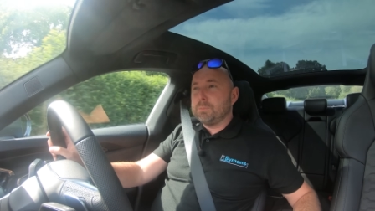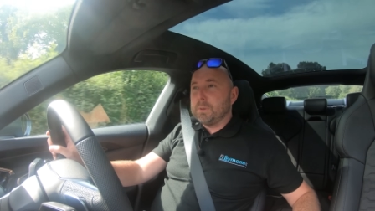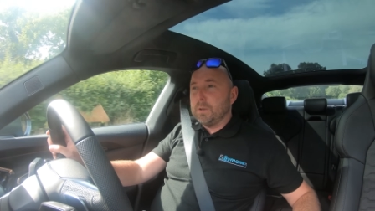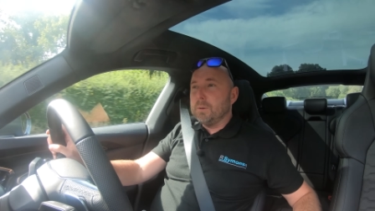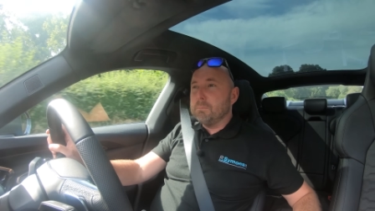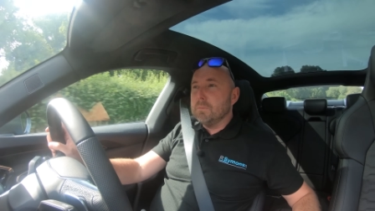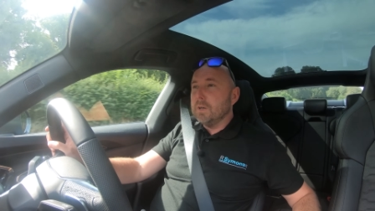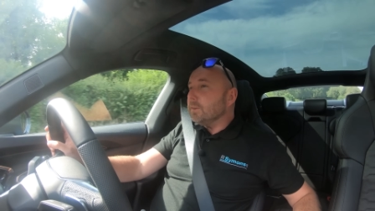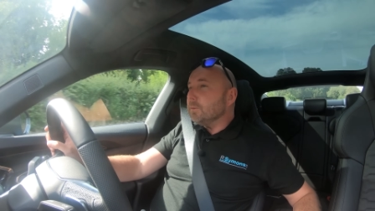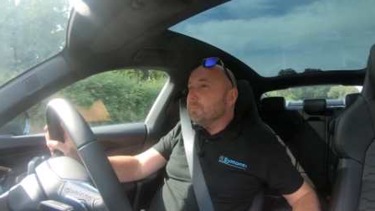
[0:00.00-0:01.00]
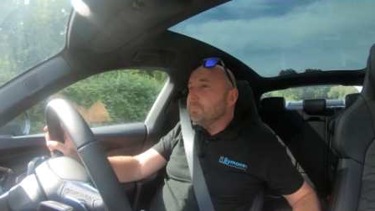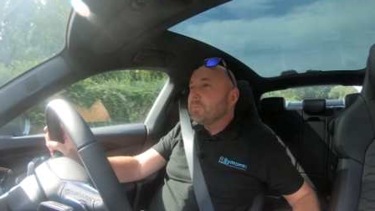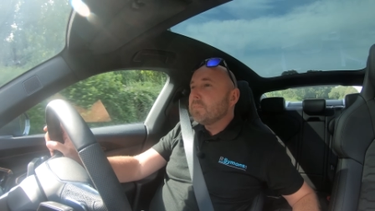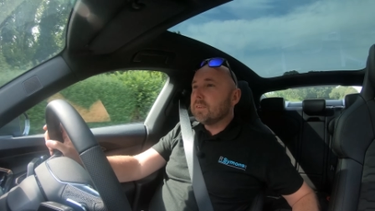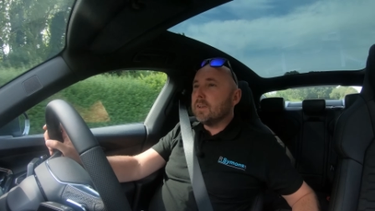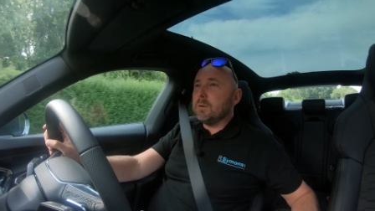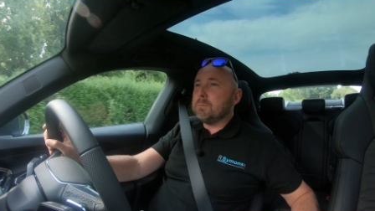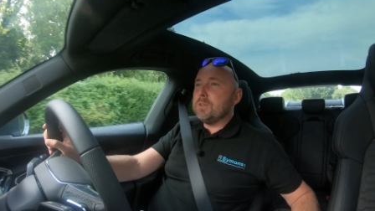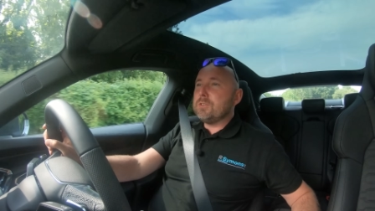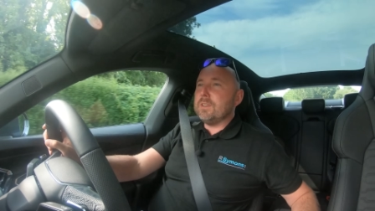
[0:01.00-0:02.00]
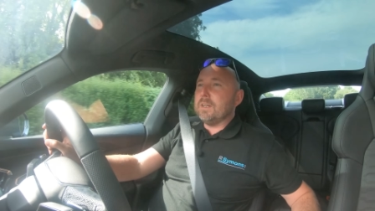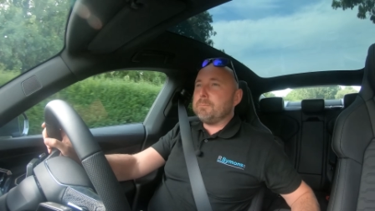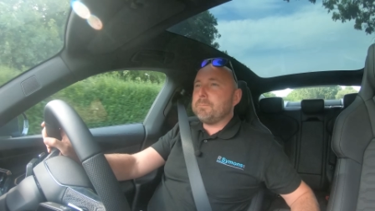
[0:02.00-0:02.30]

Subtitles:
per mile that I'm using up.